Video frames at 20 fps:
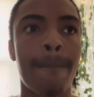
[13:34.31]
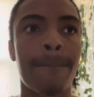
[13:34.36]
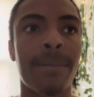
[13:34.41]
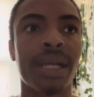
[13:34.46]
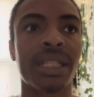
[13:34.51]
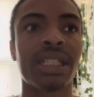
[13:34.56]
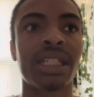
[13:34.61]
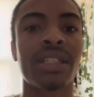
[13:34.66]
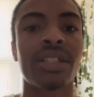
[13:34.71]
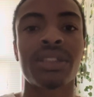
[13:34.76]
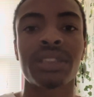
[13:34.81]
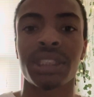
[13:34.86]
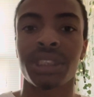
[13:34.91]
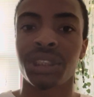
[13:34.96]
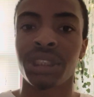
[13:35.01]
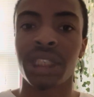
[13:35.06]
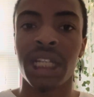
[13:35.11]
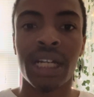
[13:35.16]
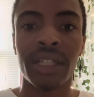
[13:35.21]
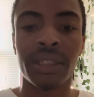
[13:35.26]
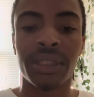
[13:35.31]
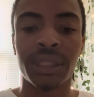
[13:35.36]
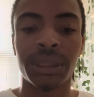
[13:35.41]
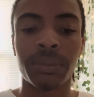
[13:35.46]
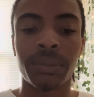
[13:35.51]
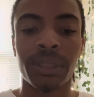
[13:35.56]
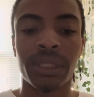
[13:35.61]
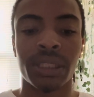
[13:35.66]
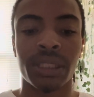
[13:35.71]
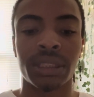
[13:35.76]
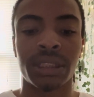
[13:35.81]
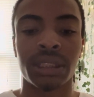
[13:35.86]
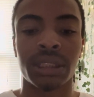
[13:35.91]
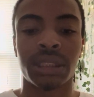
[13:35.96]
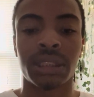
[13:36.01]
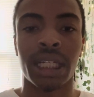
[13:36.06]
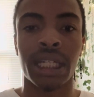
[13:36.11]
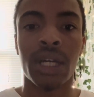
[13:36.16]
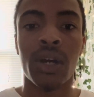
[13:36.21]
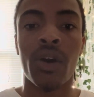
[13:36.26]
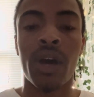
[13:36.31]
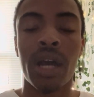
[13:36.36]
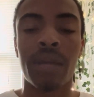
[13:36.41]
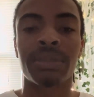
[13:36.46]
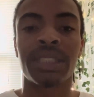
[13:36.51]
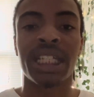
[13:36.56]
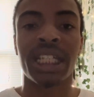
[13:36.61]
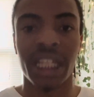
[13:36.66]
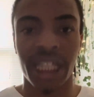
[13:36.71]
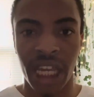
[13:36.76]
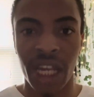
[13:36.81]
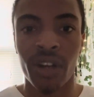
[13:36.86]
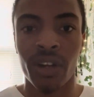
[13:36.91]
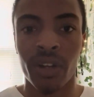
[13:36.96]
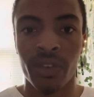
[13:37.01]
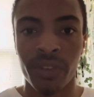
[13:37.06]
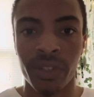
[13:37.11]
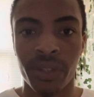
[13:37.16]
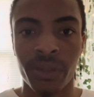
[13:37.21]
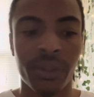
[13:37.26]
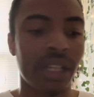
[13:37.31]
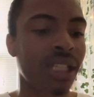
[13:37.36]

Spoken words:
But then there's this childish where it's just like, oh, I'm taking care of you.